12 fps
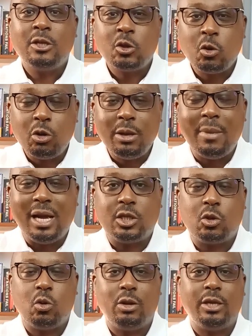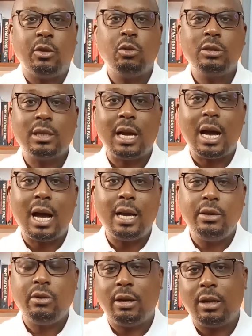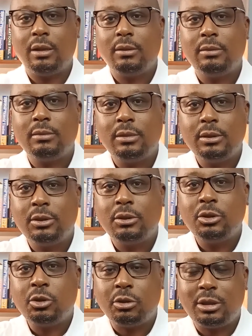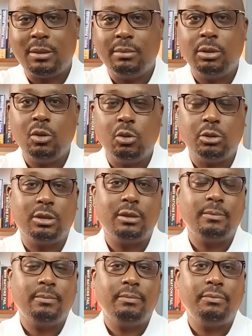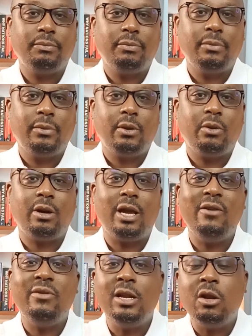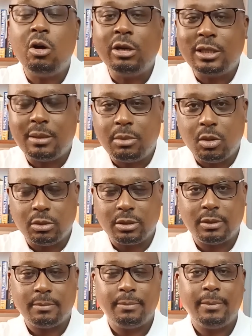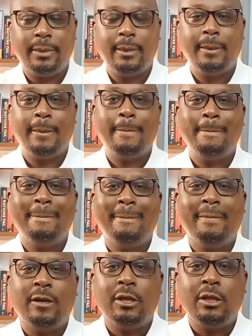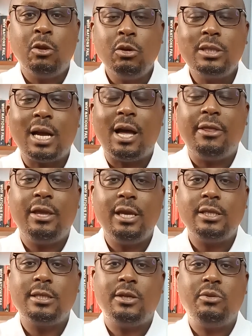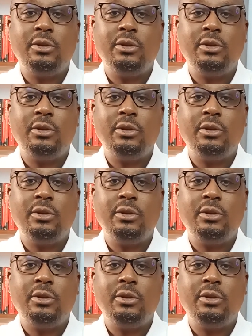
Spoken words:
slowly by slowly. Those are your short-term goals, even long-term goals. Those are things